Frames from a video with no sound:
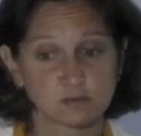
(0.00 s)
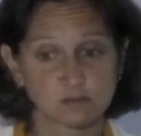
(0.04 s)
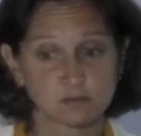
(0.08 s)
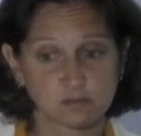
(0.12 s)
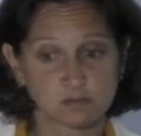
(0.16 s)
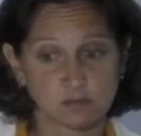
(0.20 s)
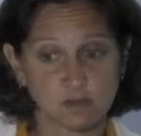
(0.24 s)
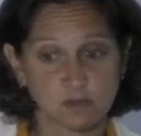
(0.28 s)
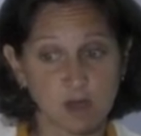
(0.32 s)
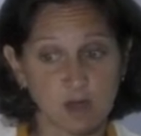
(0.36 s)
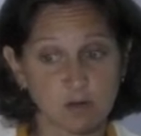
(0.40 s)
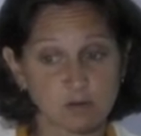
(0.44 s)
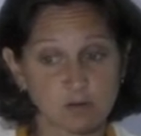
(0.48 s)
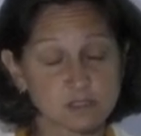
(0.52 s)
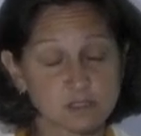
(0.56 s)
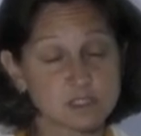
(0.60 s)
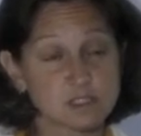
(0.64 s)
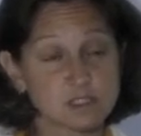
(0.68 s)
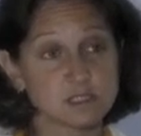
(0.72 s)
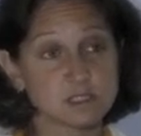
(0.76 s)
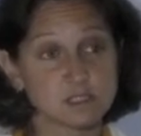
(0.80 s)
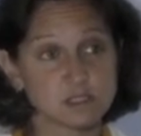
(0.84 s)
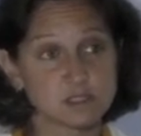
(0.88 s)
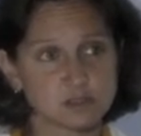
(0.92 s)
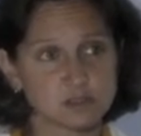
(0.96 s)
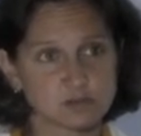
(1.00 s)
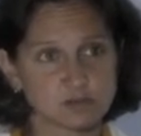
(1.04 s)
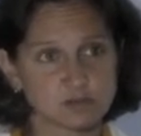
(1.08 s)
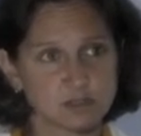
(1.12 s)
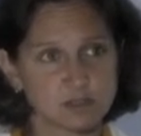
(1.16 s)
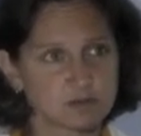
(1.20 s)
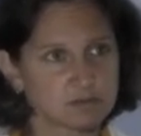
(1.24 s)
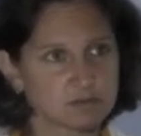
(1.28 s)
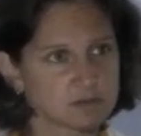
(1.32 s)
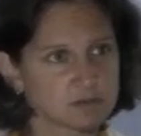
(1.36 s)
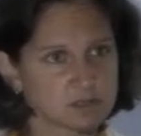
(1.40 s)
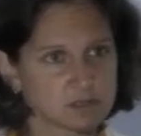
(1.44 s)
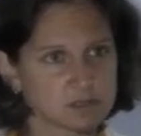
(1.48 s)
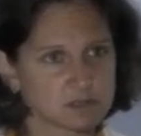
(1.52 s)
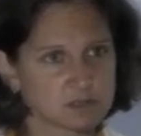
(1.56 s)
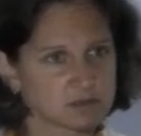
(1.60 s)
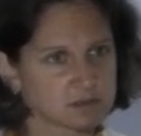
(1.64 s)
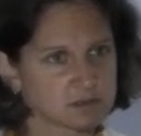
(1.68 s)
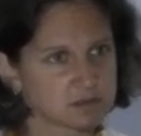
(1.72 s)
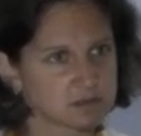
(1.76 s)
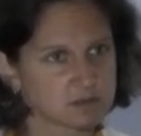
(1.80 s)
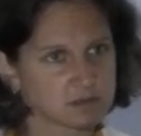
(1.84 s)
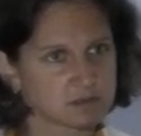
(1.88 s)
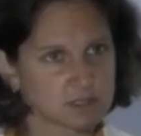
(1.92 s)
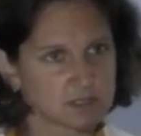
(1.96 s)
aortic injury. We just
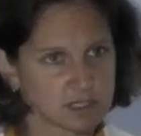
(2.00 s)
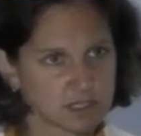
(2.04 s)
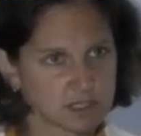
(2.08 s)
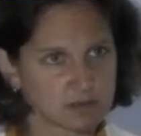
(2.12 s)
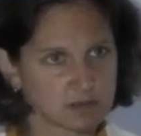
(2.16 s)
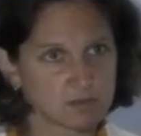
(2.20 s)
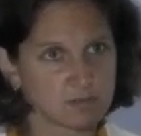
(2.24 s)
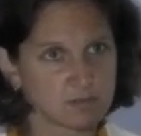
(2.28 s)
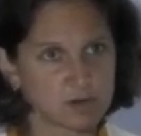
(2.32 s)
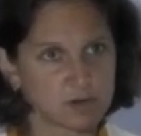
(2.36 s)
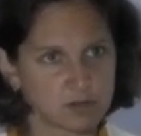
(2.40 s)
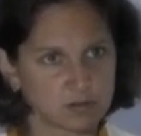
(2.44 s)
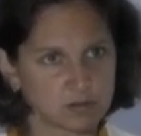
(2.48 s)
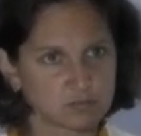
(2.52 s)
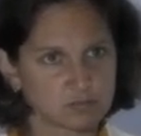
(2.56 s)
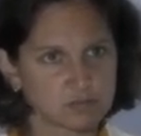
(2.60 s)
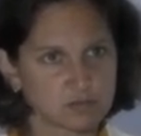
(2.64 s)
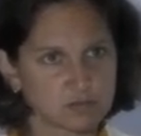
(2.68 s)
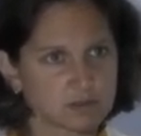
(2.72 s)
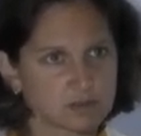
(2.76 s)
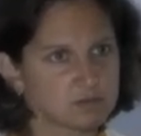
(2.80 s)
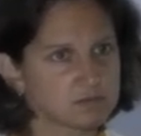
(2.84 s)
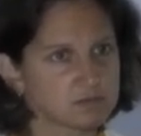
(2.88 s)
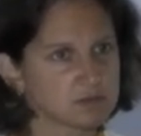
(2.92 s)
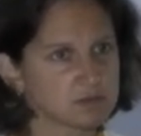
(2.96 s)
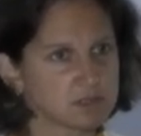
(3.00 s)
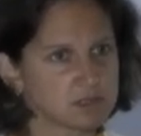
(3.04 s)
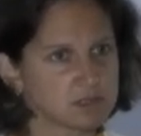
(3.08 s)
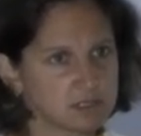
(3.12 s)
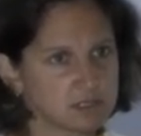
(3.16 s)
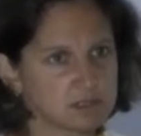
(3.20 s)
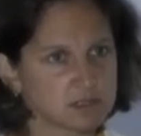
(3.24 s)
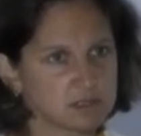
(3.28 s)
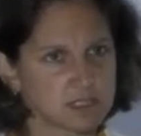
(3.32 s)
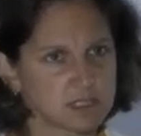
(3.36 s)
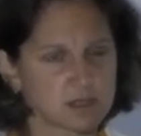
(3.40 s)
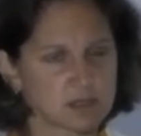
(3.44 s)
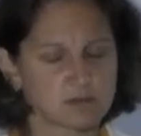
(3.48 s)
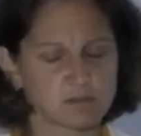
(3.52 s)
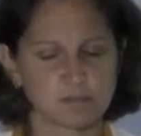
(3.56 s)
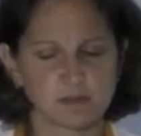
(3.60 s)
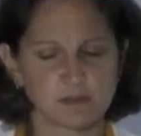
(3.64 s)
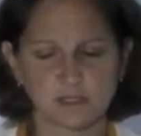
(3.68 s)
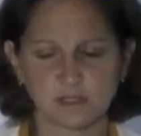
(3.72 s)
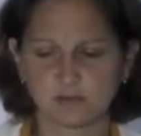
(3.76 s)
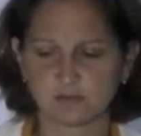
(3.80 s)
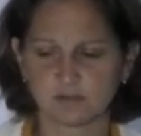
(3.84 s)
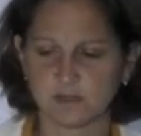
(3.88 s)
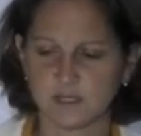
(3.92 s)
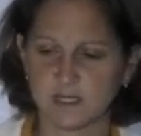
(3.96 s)
take the blunt one. We didn't take the
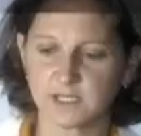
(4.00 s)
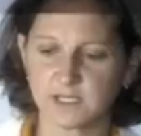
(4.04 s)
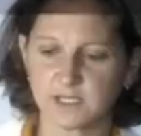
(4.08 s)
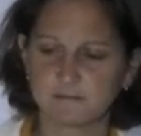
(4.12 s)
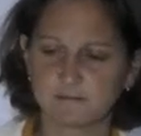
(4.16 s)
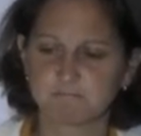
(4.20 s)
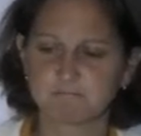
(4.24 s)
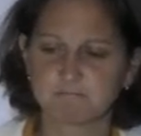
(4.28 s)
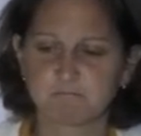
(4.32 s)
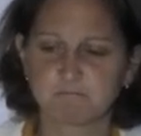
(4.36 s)
penetrating.